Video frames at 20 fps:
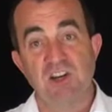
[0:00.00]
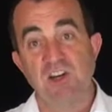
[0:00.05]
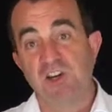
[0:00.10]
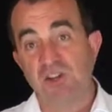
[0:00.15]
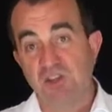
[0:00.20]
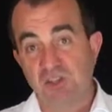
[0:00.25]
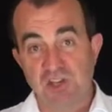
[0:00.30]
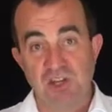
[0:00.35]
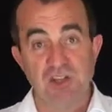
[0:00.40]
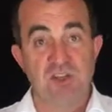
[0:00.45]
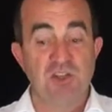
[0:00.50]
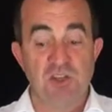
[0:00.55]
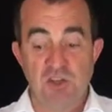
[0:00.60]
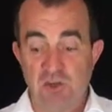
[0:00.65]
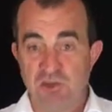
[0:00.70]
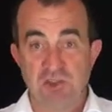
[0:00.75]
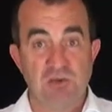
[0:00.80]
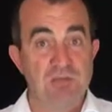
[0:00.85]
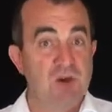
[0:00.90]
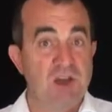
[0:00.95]
I could just
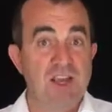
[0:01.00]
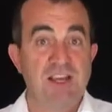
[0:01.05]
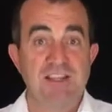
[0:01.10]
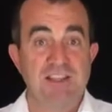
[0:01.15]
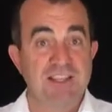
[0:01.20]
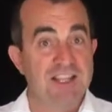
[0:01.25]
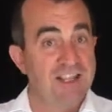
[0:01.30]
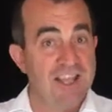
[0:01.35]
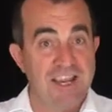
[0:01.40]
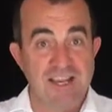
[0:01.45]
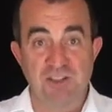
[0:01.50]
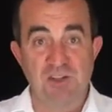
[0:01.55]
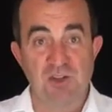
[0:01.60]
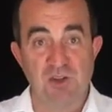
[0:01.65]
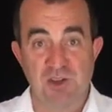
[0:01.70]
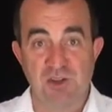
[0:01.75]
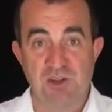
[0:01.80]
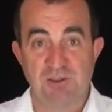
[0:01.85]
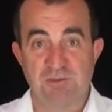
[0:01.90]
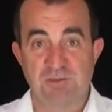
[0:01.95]
use the mic at the
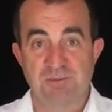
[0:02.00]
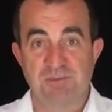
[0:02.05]
lectern.